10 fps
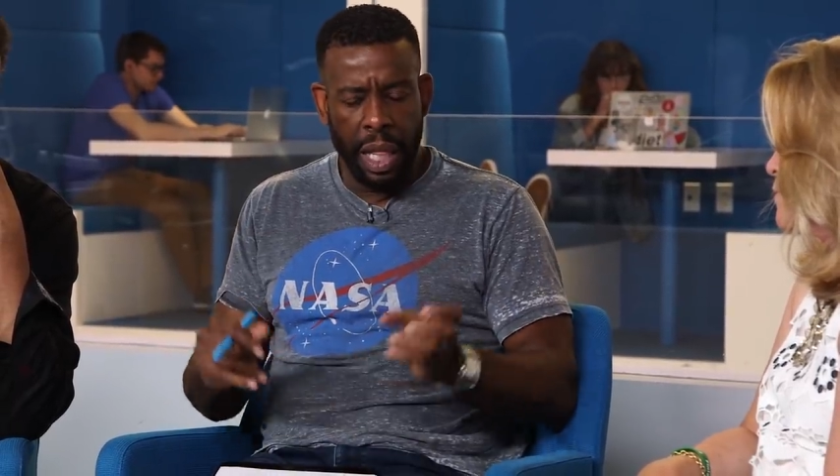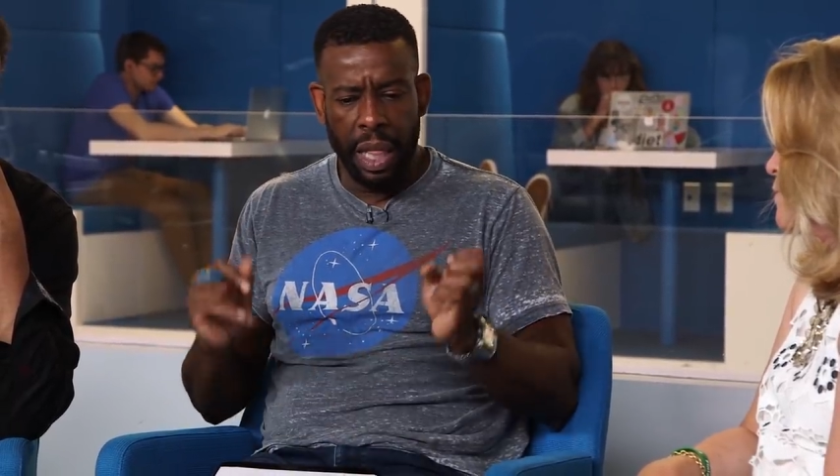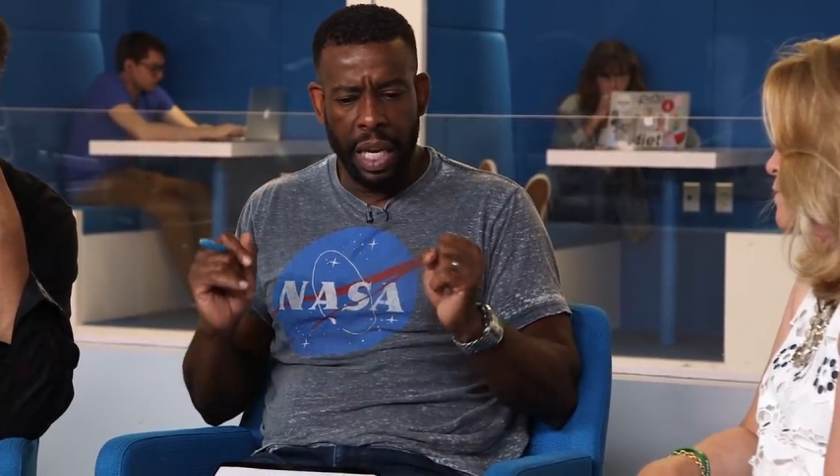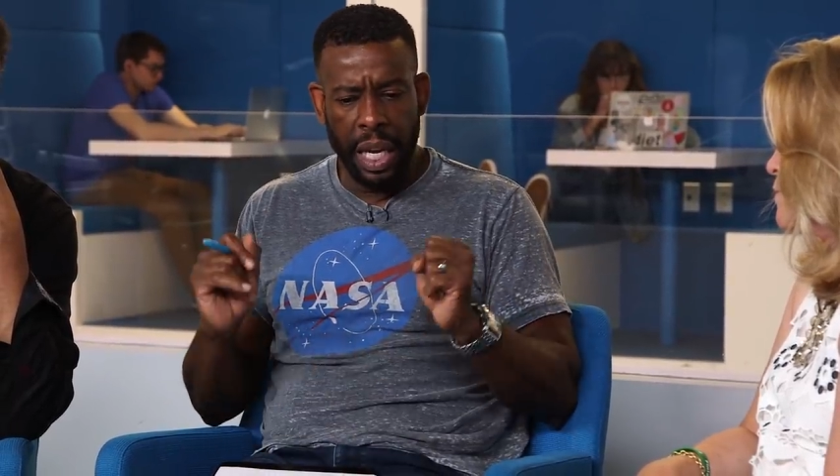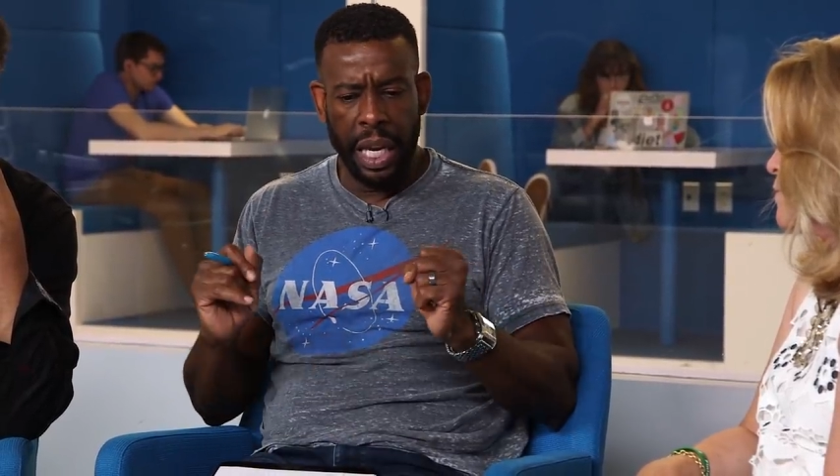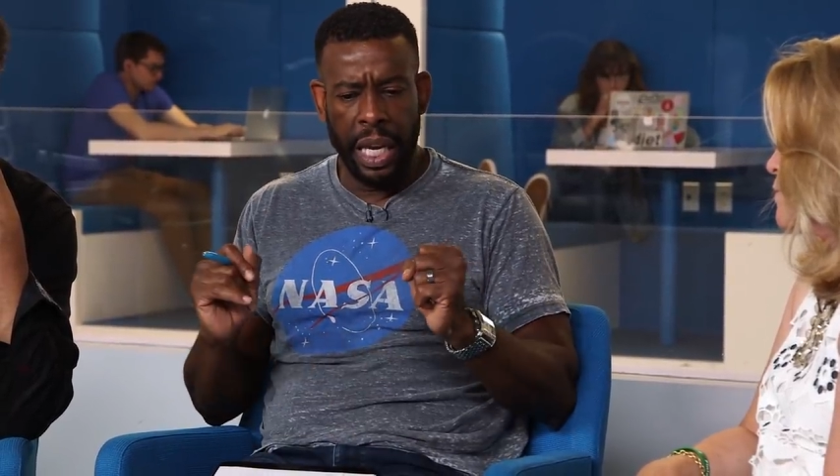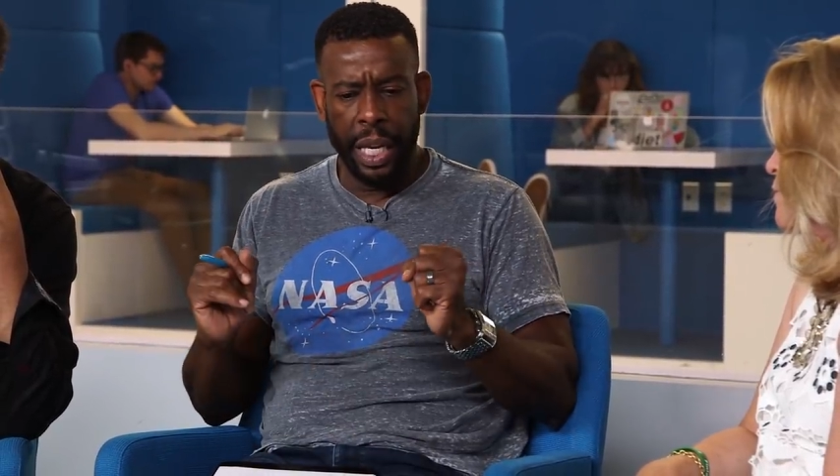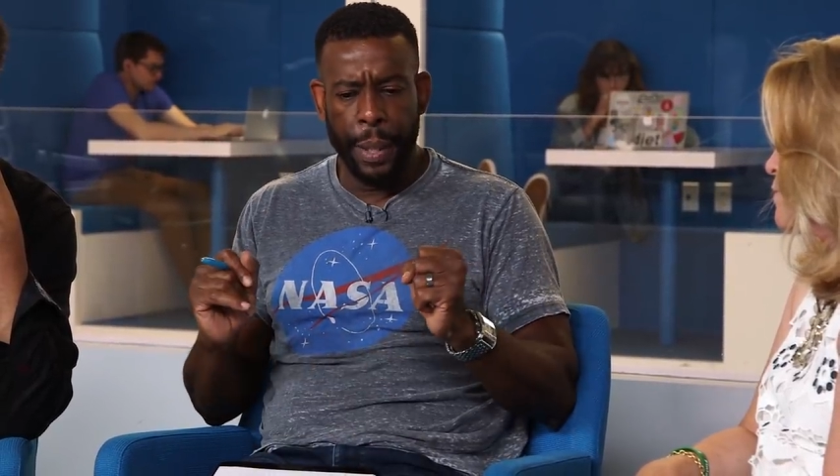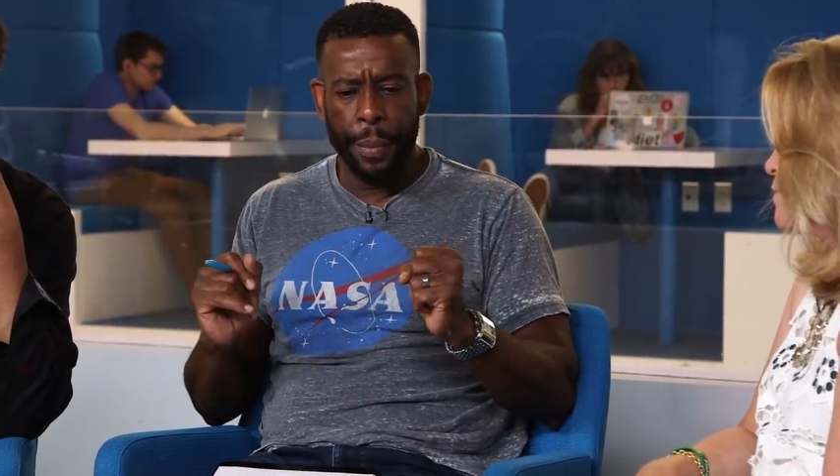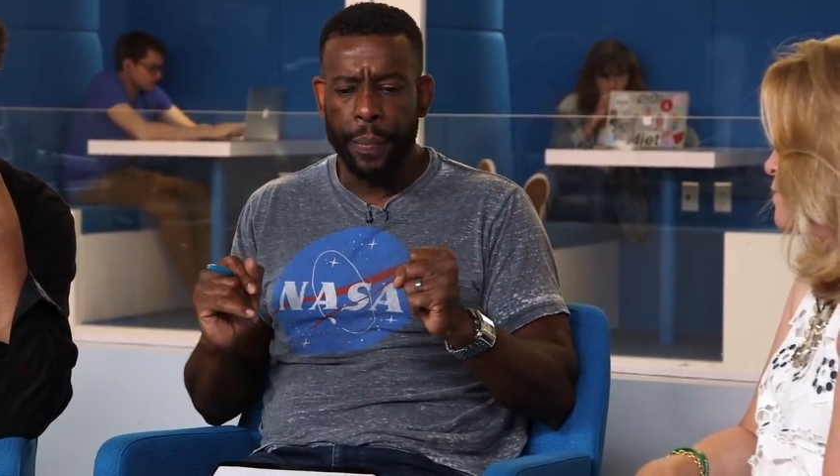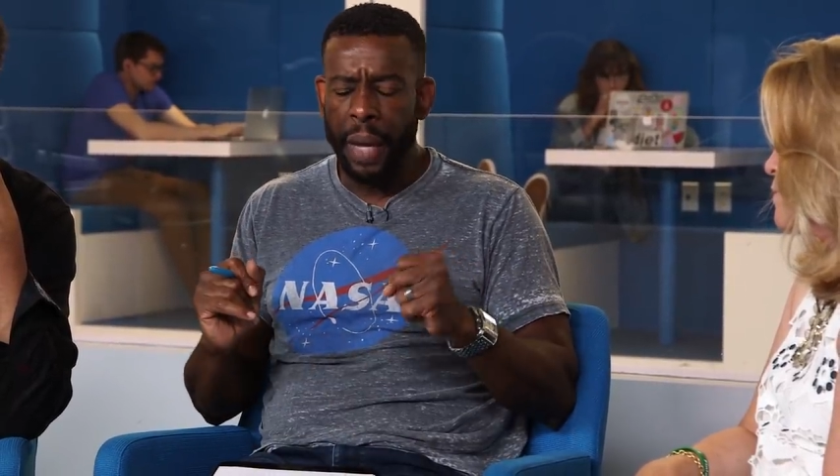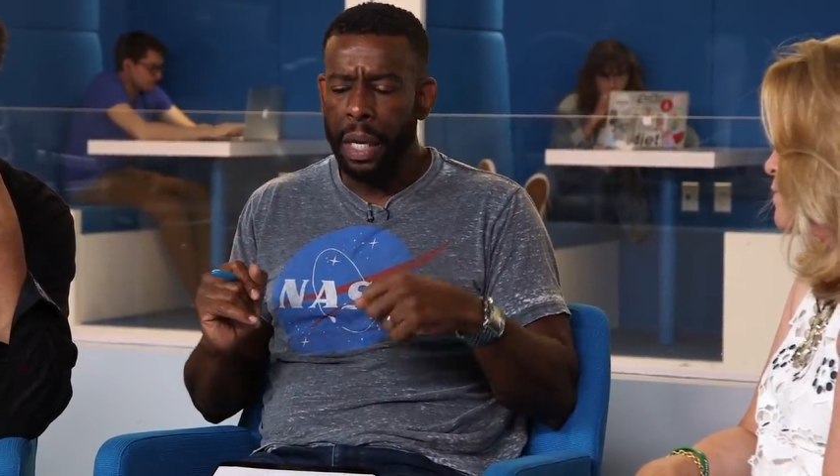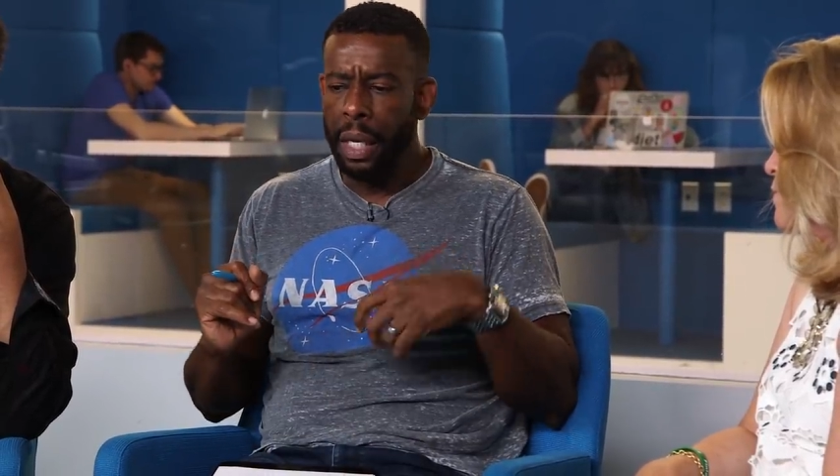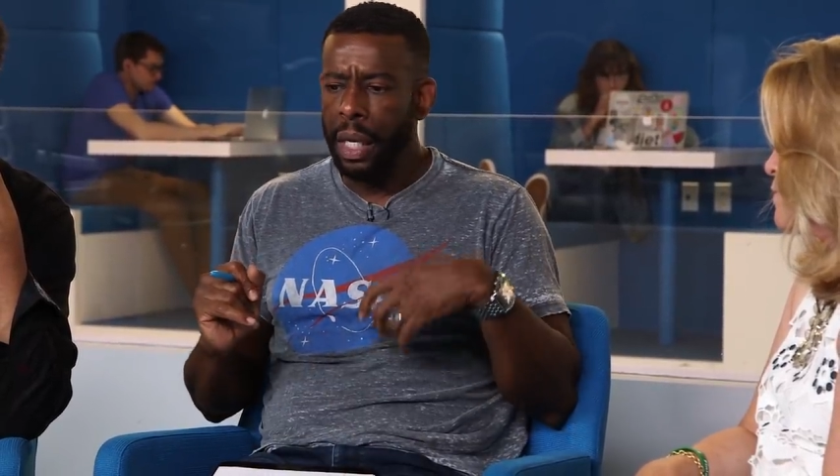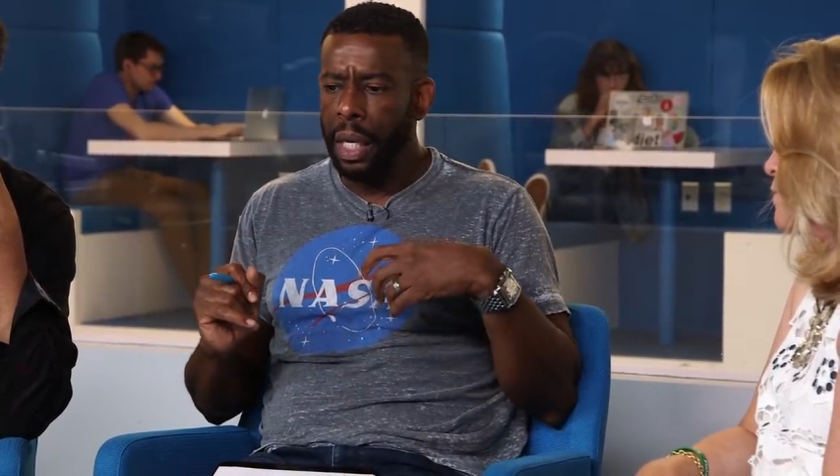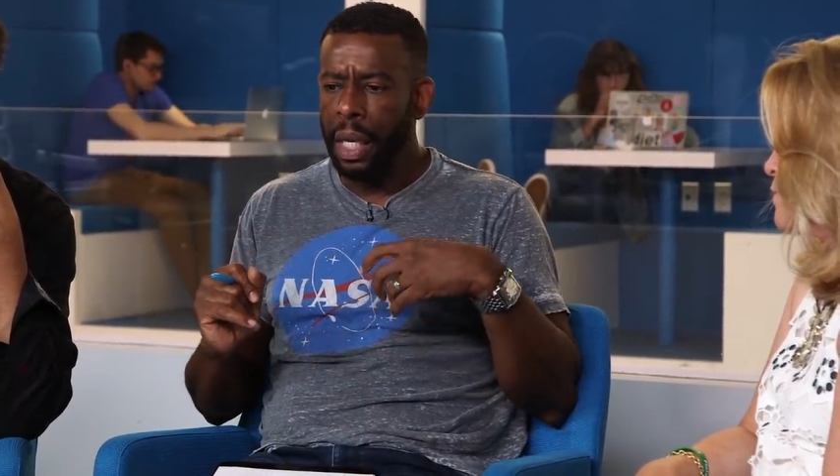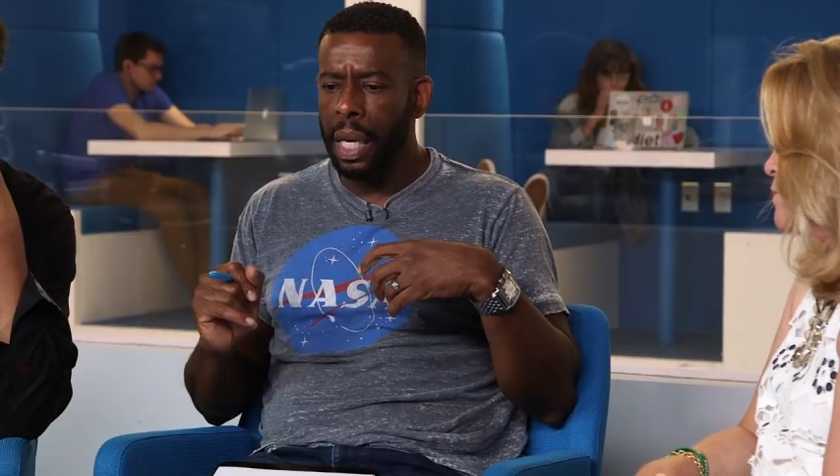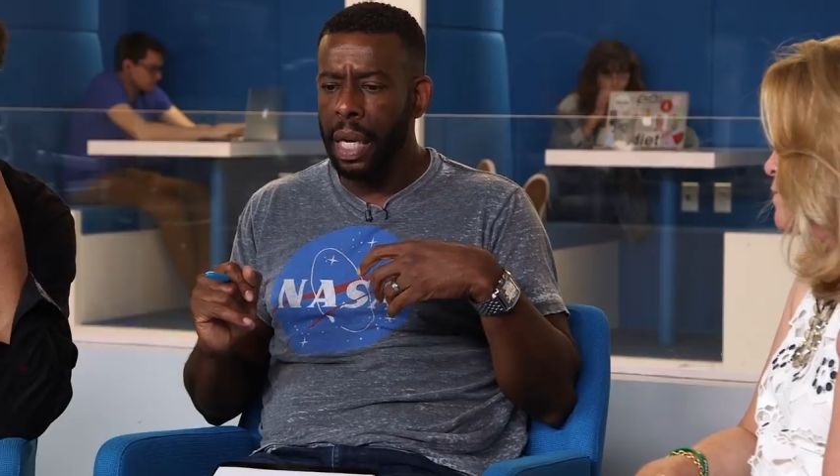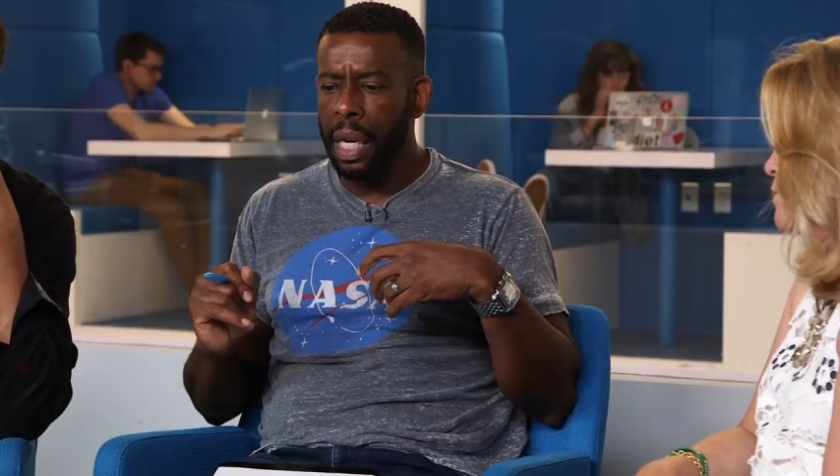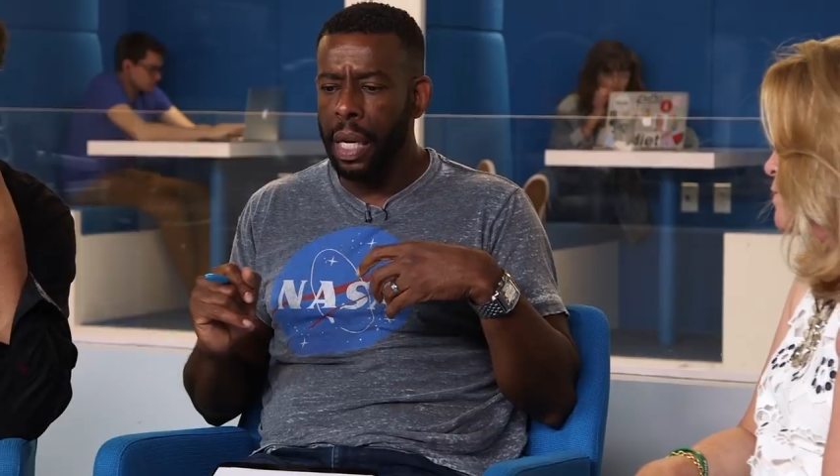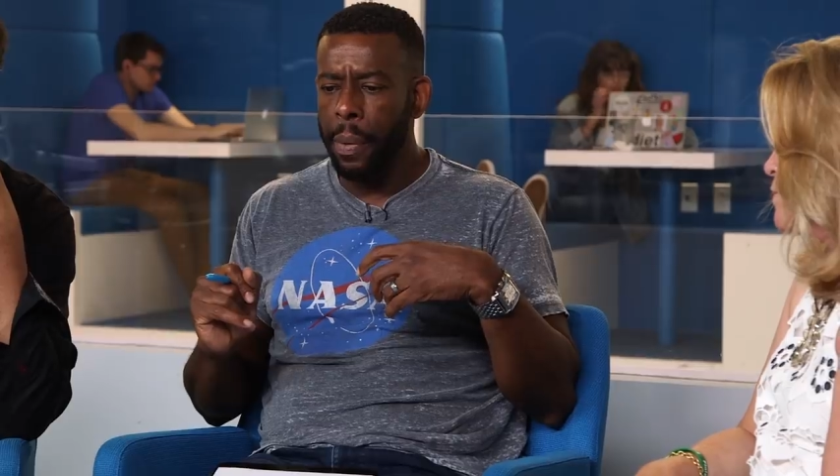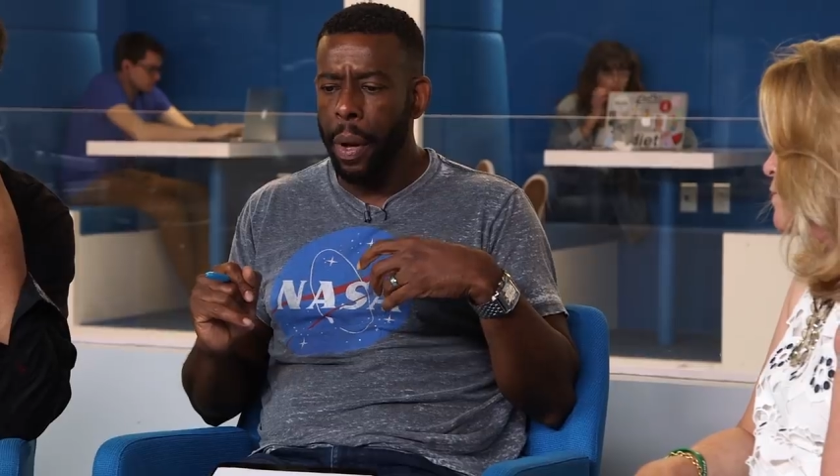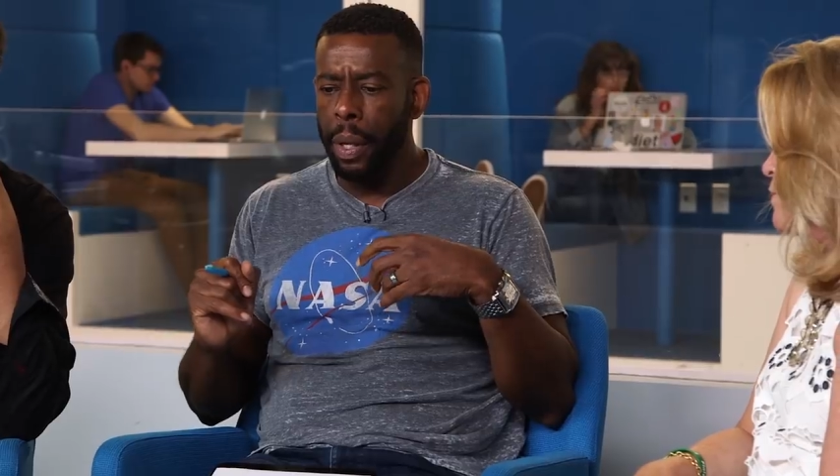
the uh,